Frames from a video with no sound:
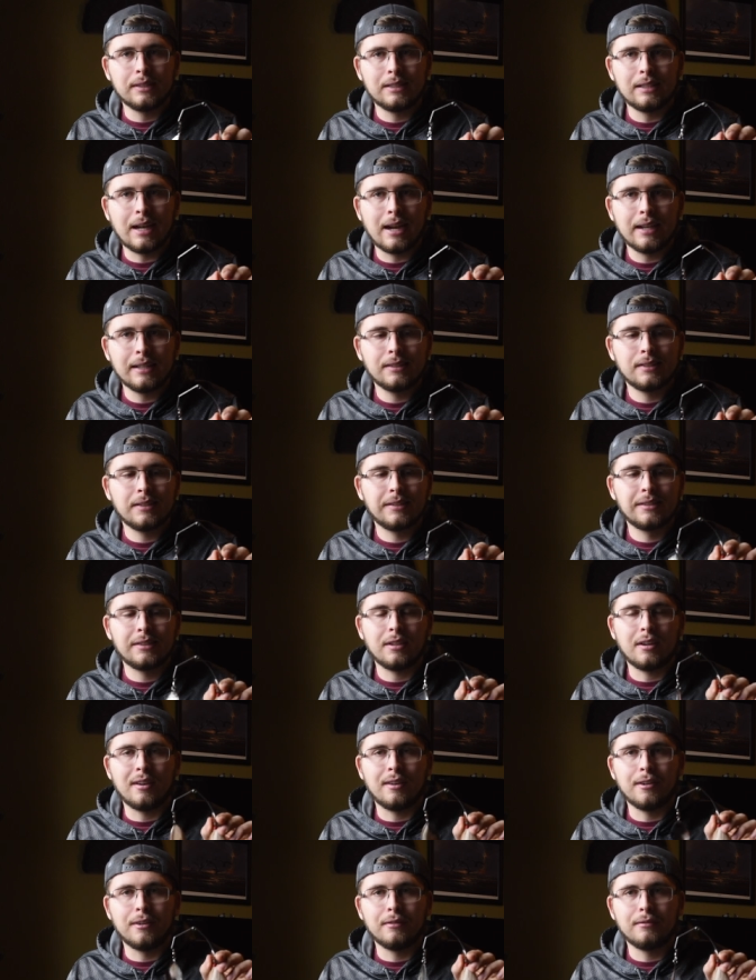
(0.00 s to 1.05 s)
sizes
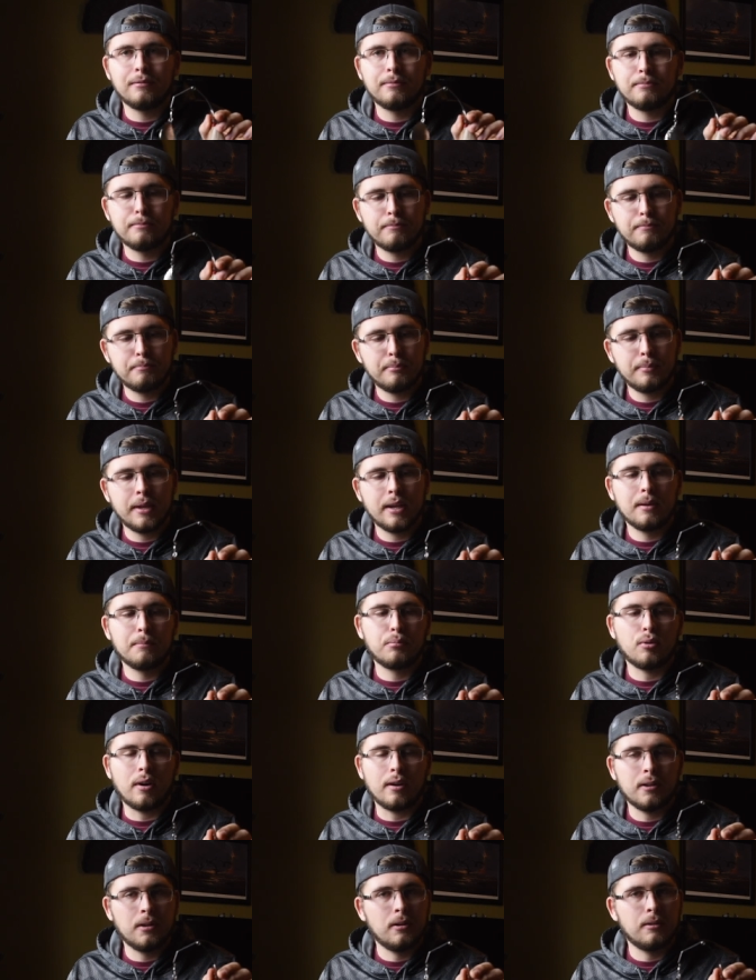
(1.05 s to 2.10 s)
of big
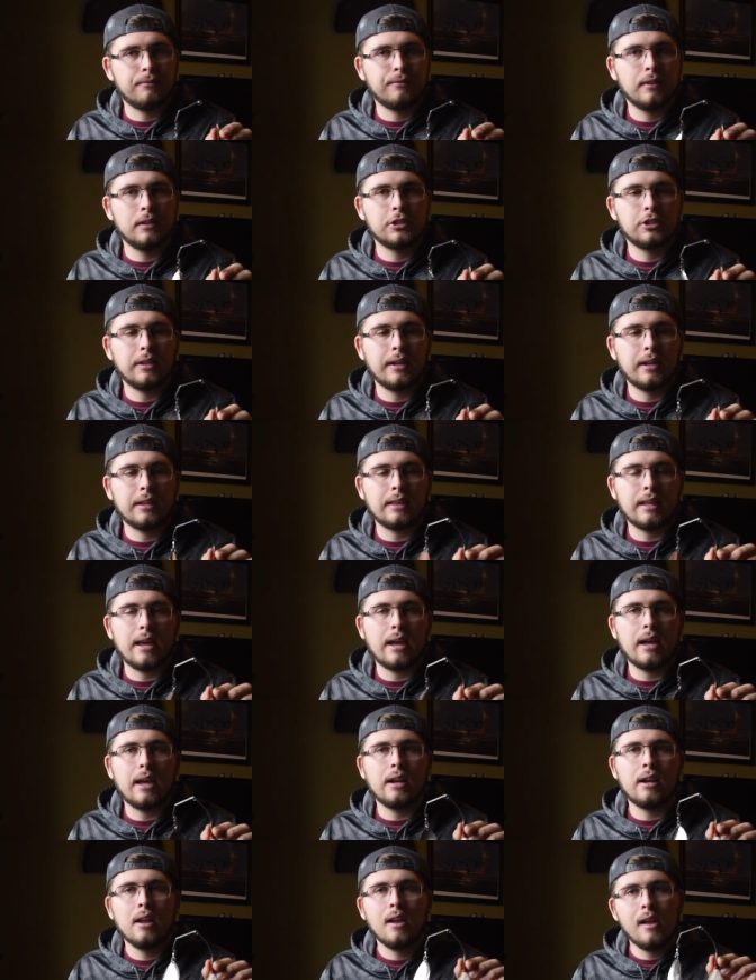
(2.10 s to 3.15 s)
predator fish like
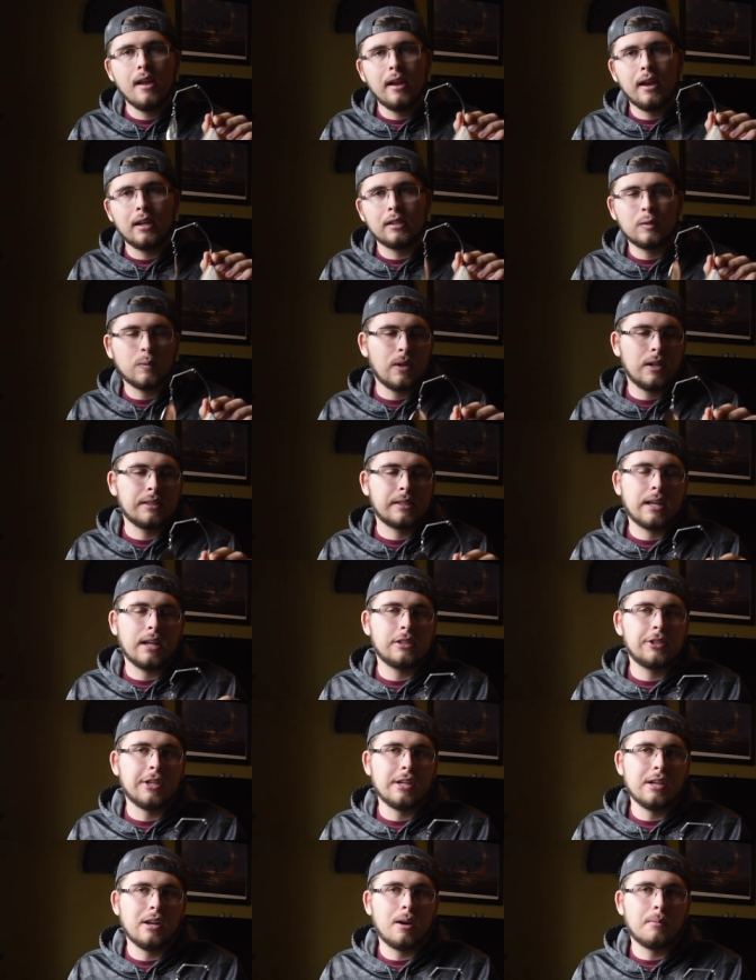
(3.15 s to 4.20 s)
that, as well as
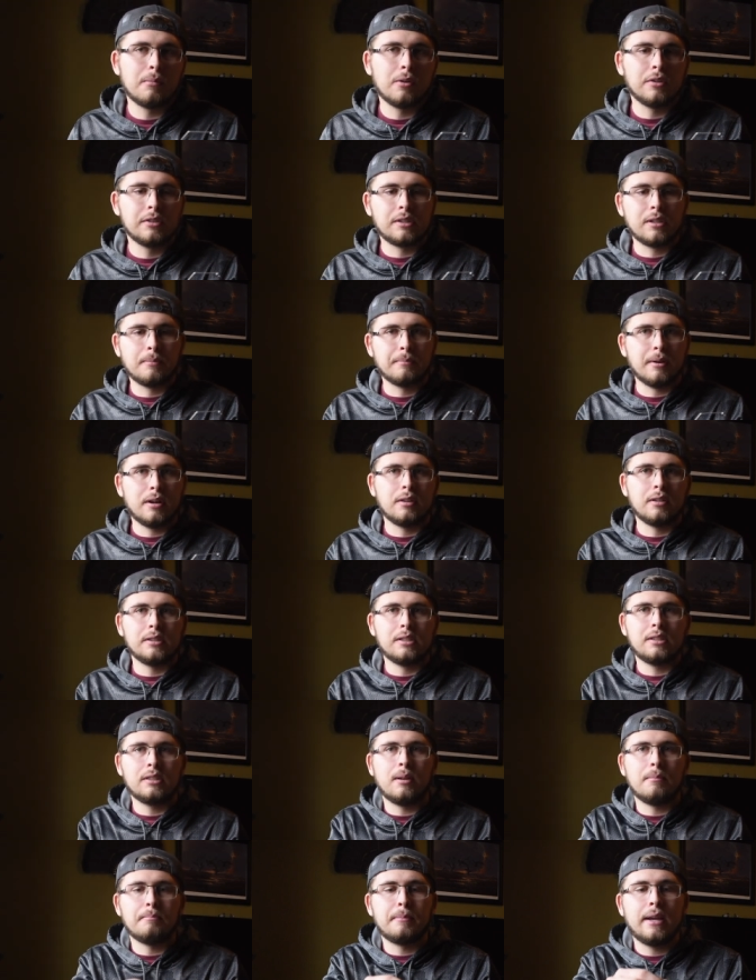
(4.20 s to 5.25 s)
catching numbers compared to
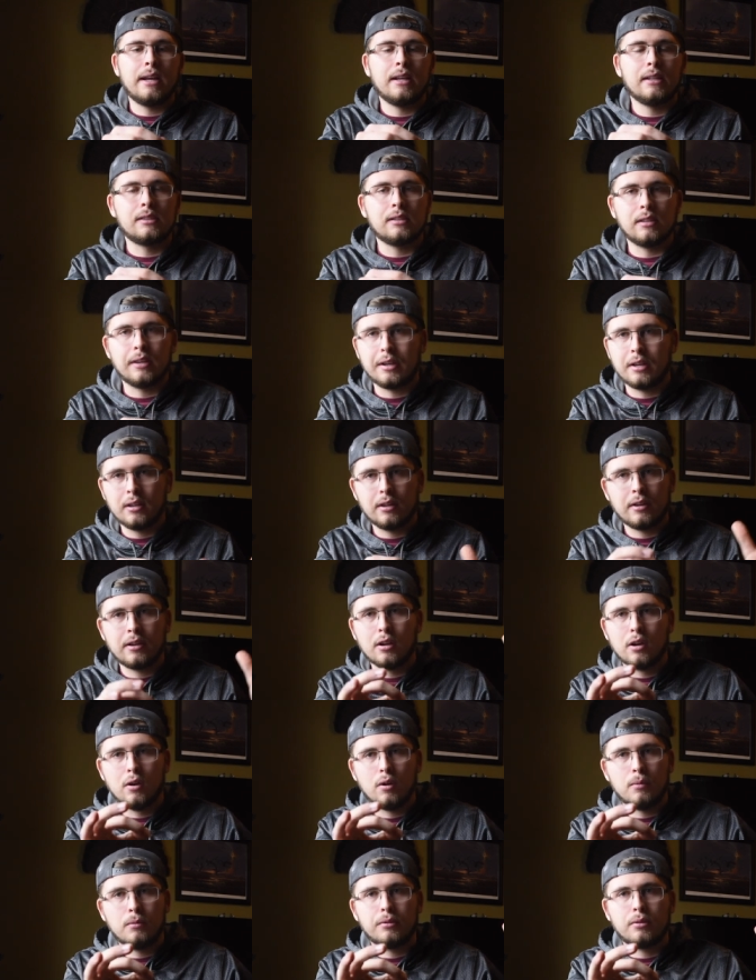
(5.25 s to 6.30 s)
some baits. Like you
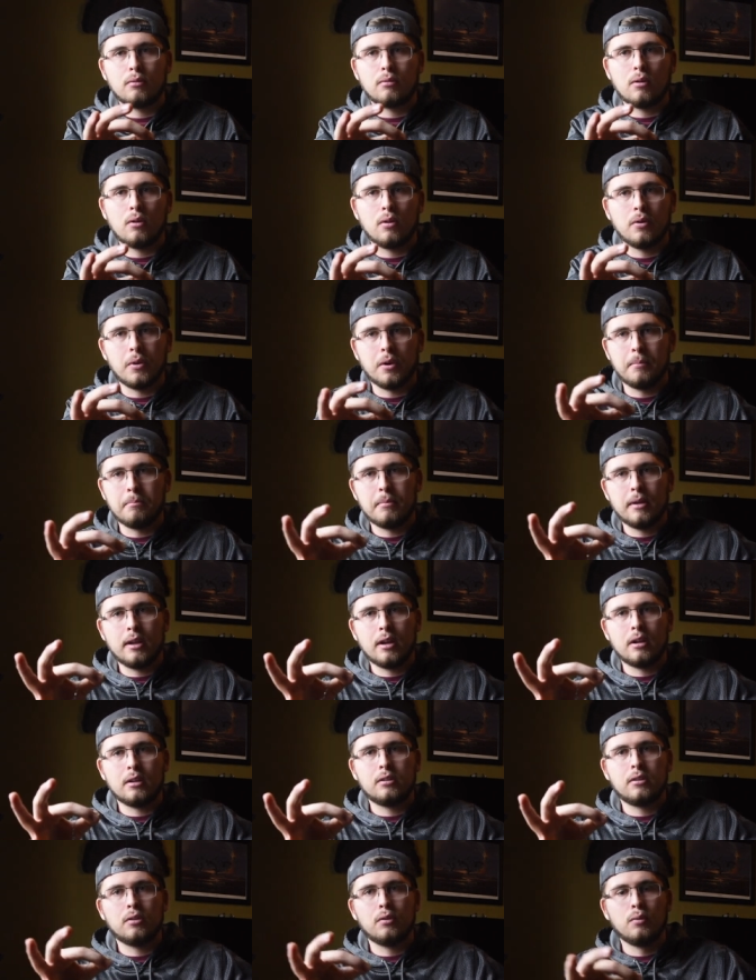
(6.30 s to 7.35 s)
could go throw a
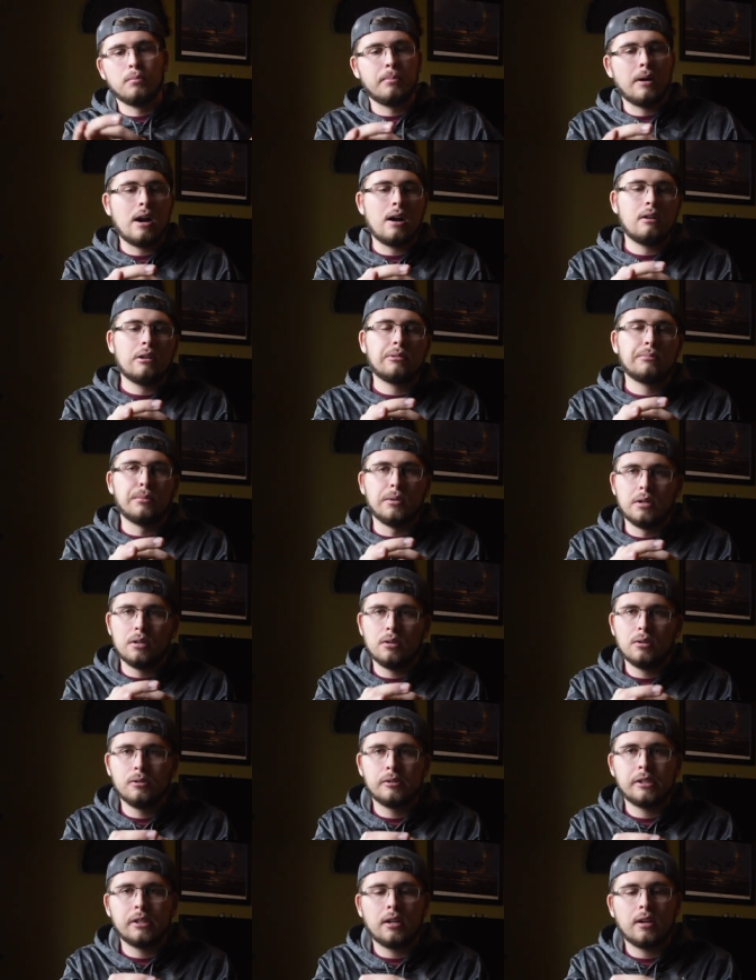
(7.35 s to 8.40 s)
big two-pound
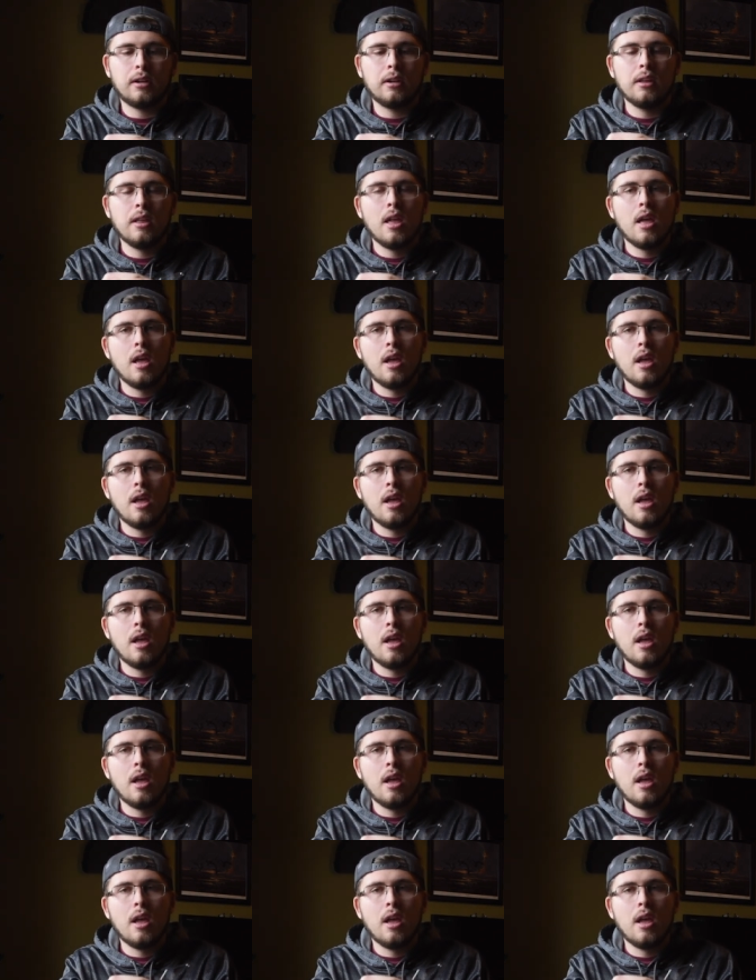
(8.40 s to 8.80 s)
Medusa,